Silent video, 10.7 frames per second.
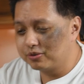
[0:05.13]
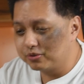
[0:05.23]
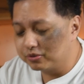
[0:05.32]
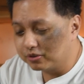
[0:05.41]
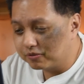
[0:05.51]

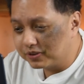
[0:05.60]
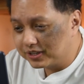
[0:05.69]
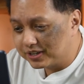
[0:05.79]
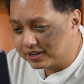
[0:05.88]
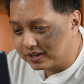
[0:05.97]
good over
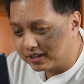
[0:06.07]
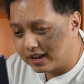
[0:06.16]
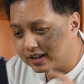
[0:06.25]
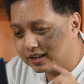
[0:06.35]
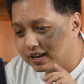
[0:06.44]
here and
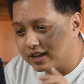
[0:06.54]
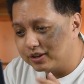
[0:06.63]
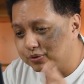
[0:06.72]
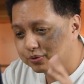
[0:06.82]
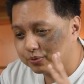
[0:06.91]
I
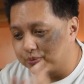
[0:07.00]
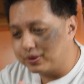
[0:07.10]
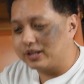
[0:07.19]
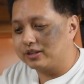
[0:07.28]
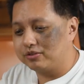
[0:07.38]
can't
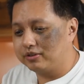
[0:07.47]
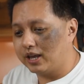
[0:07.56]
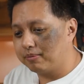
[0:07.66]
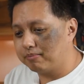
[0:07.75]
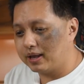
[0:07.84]
wait to
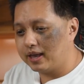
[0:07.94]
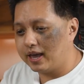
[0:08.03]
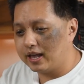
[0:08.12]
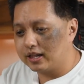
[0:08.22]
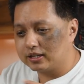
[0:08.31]
get my
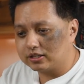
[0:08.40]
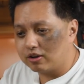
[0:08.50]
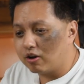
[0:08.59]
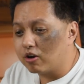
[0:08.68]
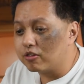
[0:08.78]
hands
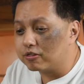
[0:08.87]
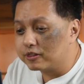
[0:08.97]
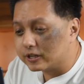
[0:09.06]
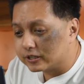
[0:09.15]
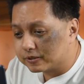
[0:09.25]
on
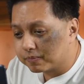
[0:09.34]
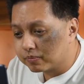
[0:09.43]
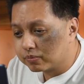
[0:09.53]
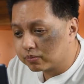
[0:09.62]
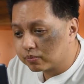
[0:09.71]
this.
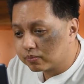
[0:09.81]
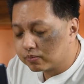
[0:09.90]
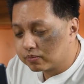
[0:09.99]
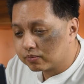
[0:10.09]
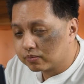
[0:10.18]

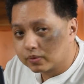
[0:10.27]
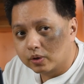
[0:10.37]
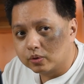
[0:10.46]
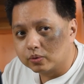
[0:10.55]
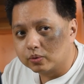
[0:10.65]

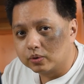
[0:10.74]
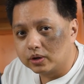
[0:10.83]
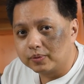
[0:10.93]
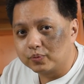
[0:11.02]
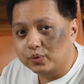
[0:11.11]
Oh,
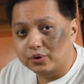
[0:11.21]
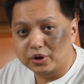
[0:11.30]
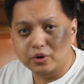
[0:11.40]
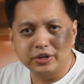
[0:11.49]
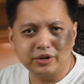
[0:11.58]
um, we are
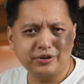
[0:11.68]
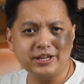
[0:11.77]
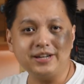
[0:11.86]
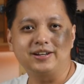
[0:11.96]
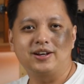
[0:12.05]
recording already?